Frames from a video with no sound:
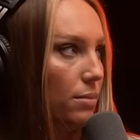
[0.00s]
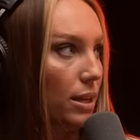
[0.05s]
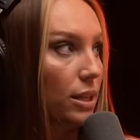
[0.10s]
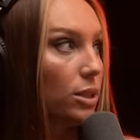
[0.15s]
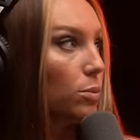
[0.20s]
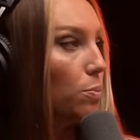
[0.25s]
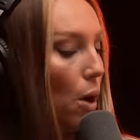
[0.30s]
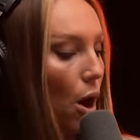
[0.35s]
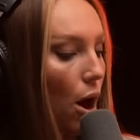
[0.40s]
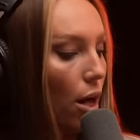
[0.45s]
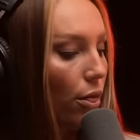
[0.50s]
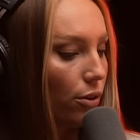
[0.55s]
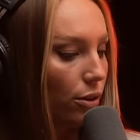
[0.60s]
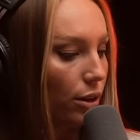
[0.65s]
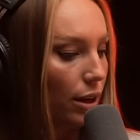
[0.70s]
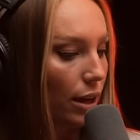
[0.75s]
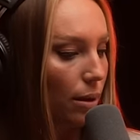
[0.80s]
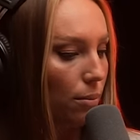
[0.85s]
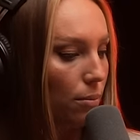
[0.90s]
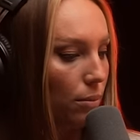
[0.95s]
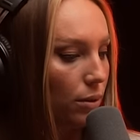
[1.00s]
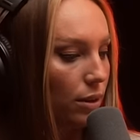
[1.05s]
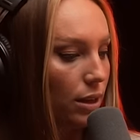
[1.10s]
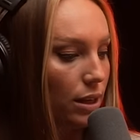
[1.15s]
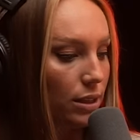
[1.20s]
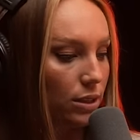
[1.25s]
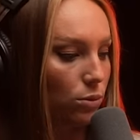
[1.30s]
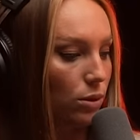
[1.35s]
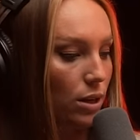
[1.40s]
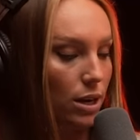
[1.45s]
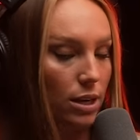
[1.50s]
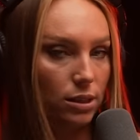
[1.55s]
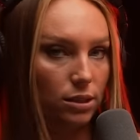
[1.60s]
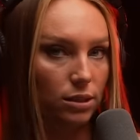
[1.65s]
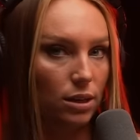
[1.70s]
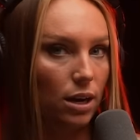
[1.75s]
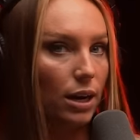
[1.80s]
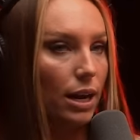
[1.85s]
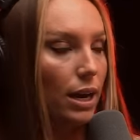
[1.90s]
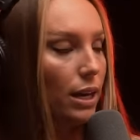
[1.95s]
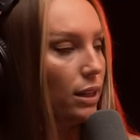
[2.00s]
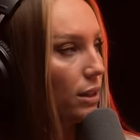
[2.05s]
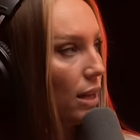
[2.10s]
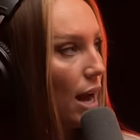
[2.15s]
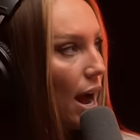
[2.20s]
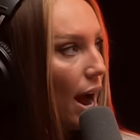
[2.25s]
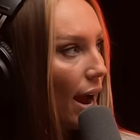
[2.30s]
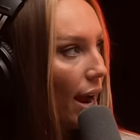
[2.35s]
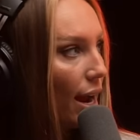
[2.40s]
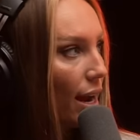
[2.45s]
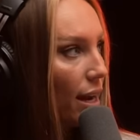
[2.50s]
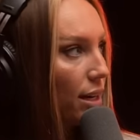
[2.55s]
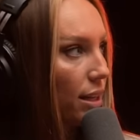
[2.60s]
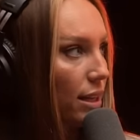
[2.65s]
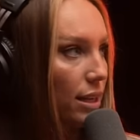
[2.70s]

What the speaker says: This, his son had lied.